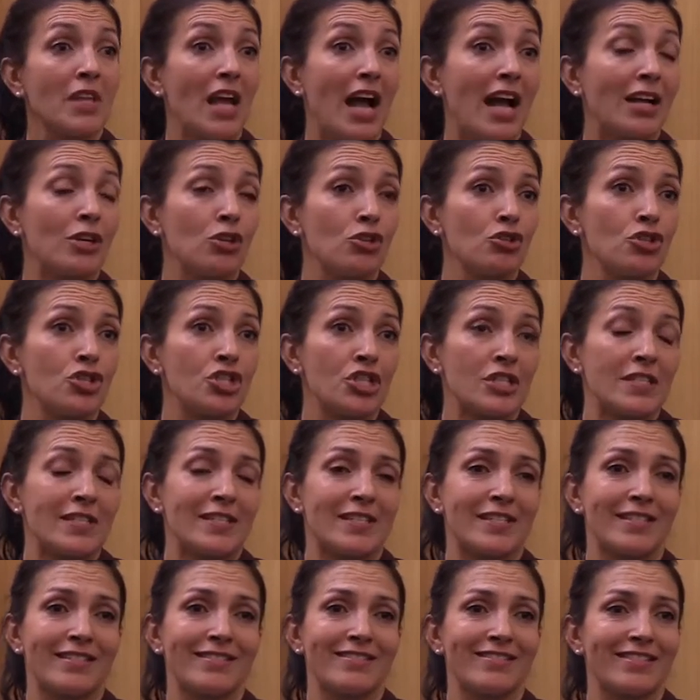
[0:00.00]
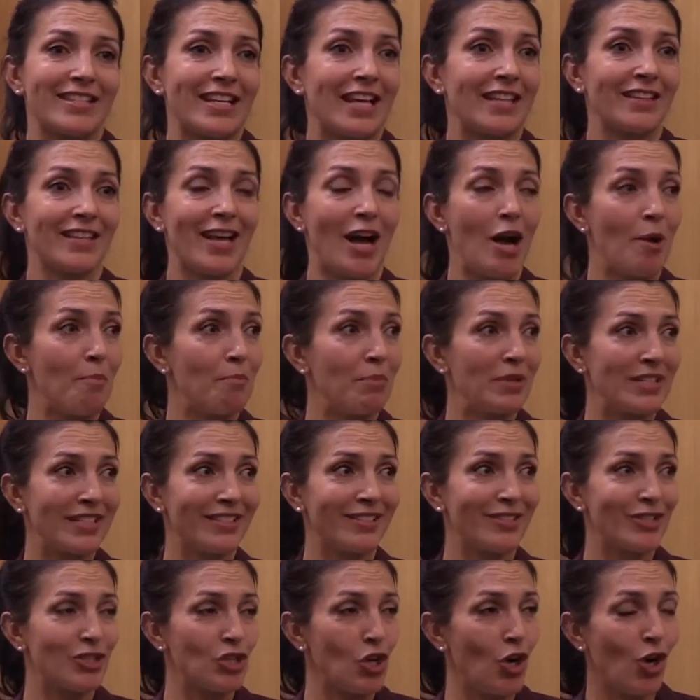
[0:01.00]
I couldn't just stand up
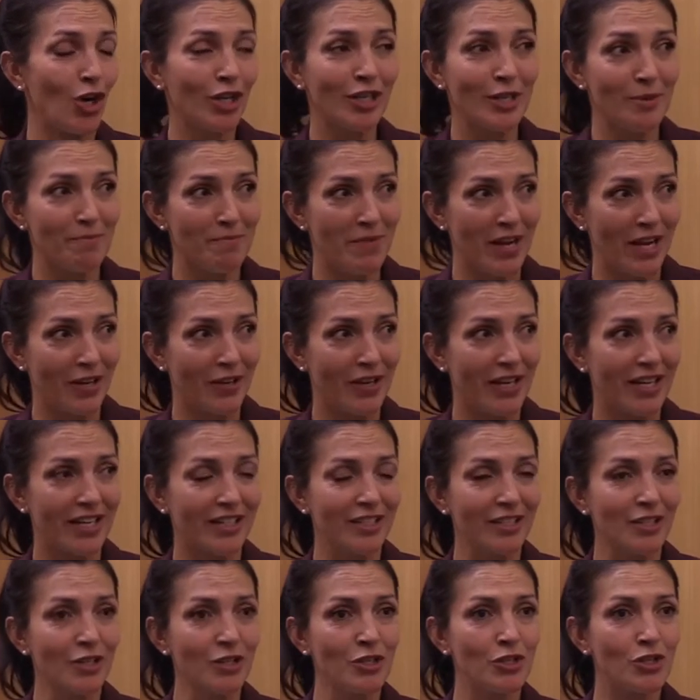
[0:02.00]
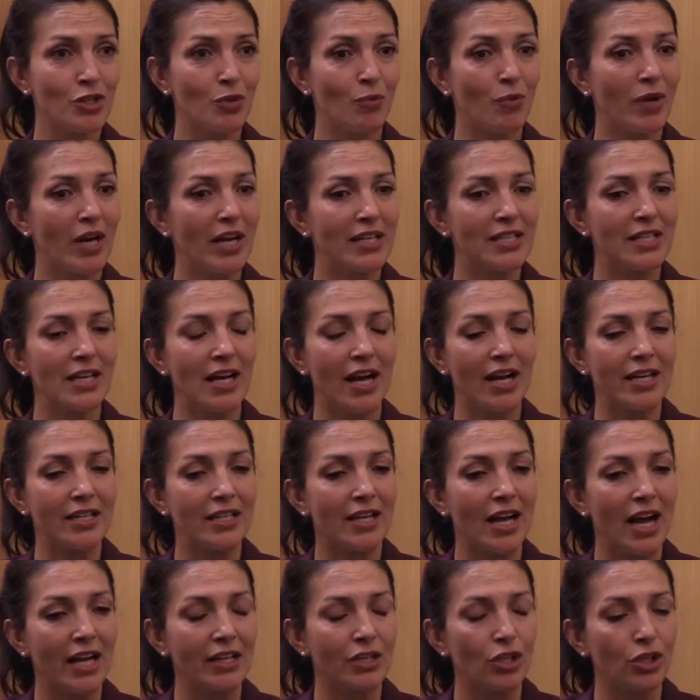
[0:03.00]
and talk about it. So what
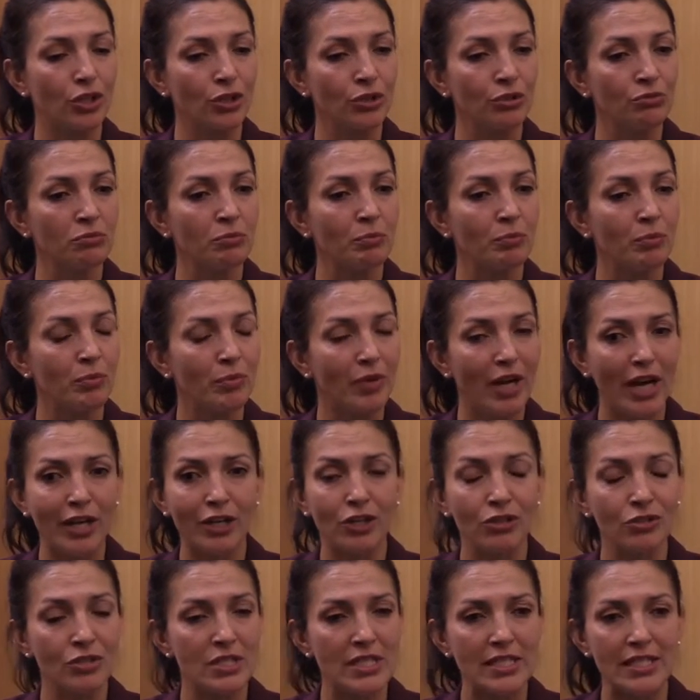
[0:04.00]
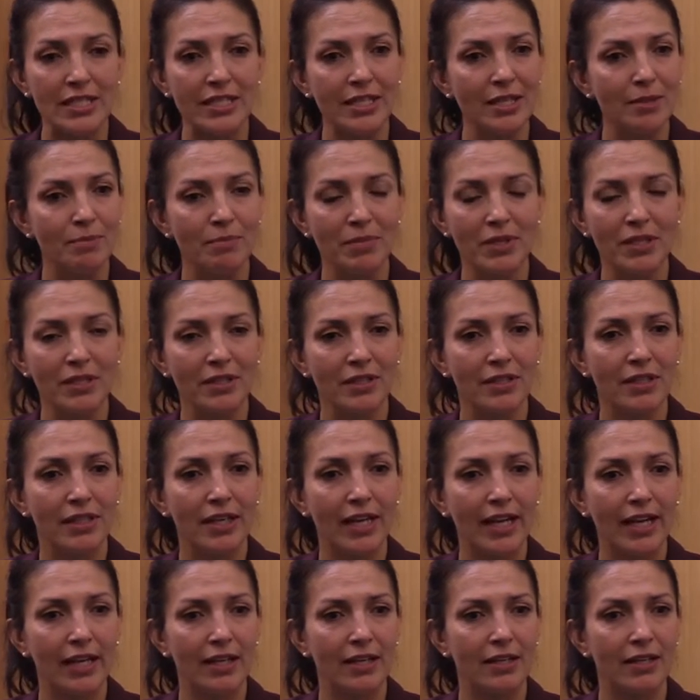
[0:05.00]
I couldn't sleep,
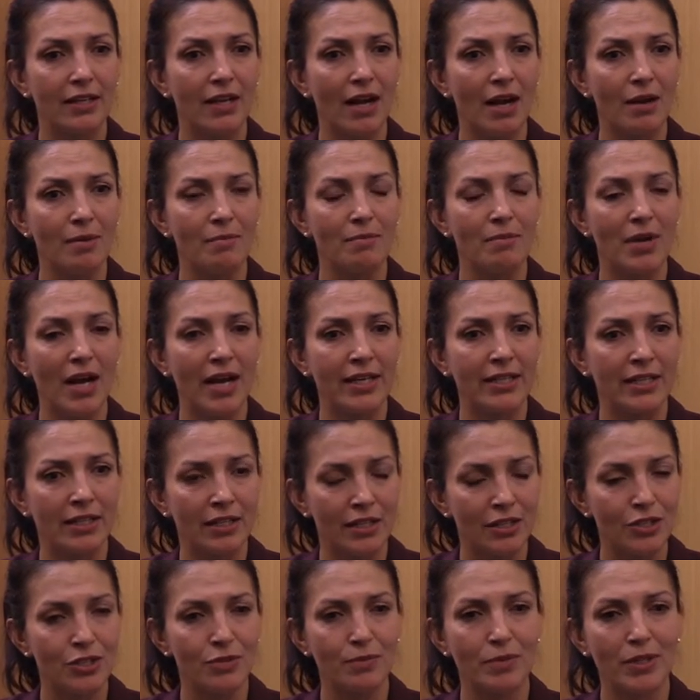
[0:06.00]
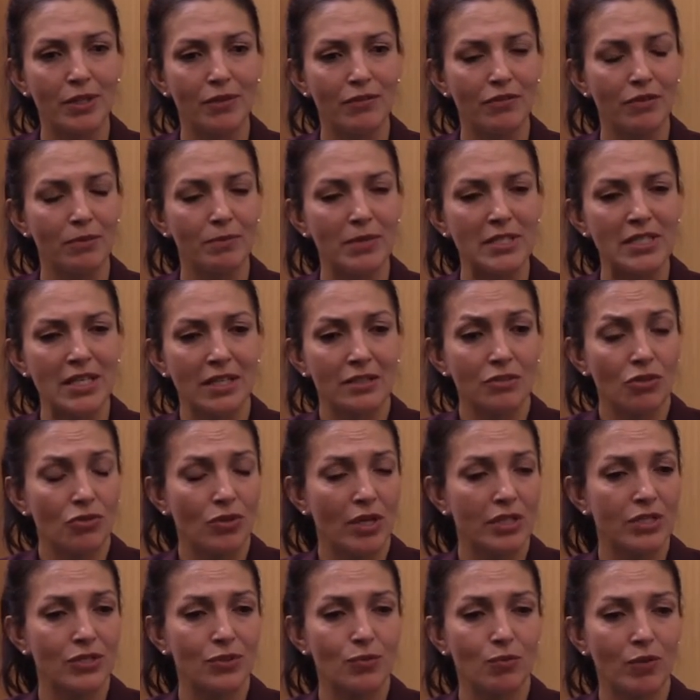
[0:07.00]
and I needed to be there for my son. So I
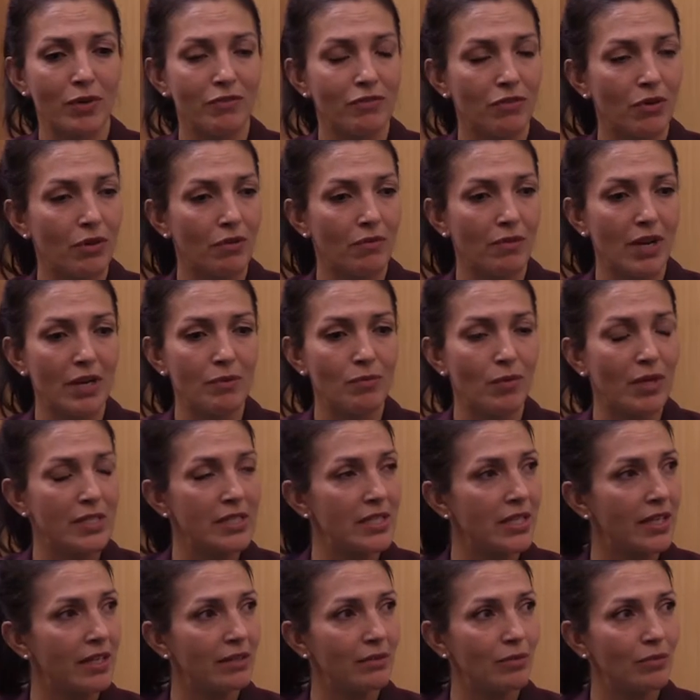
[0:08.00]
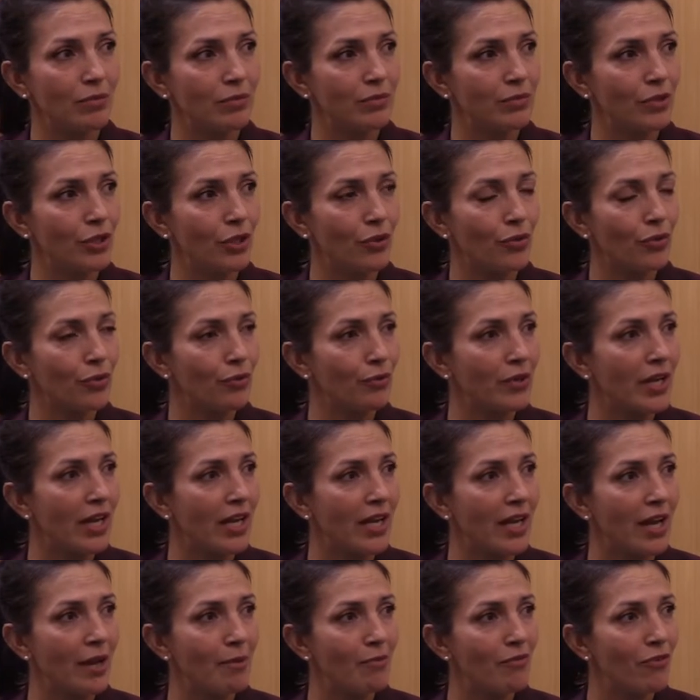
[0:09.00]
just went for a run one day, you know, 3
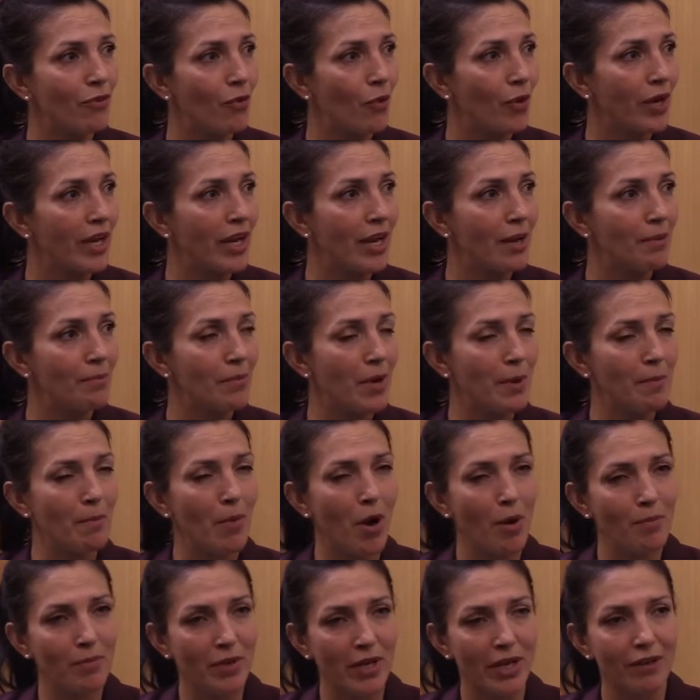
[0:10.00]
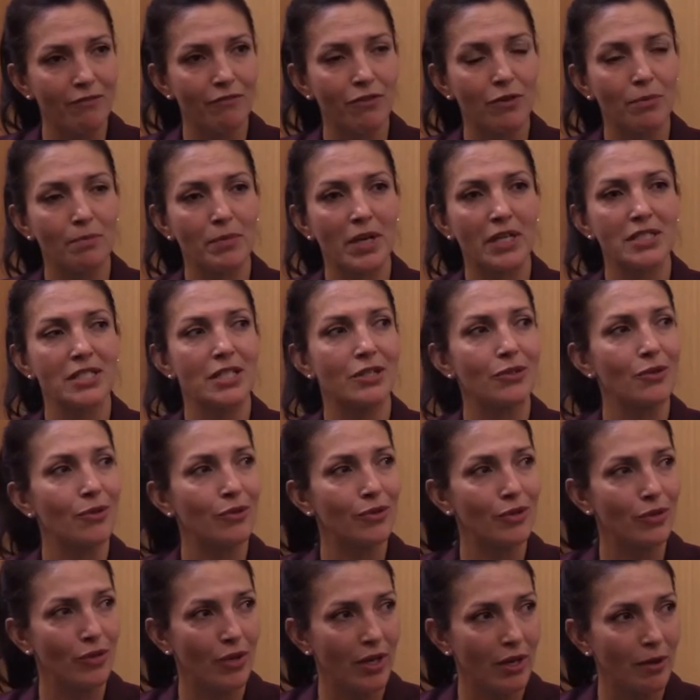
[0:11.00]
a.m., 4 a.m. My mom came from Mexico
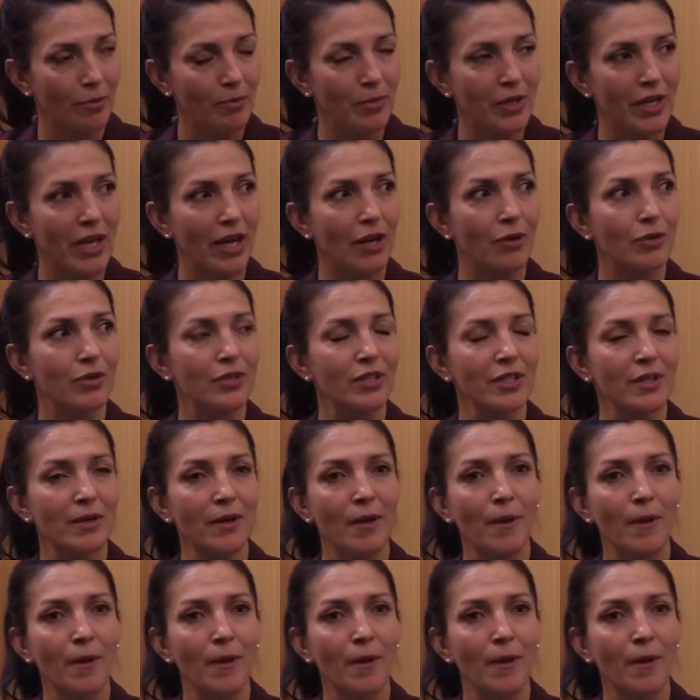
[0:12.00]
to help me out.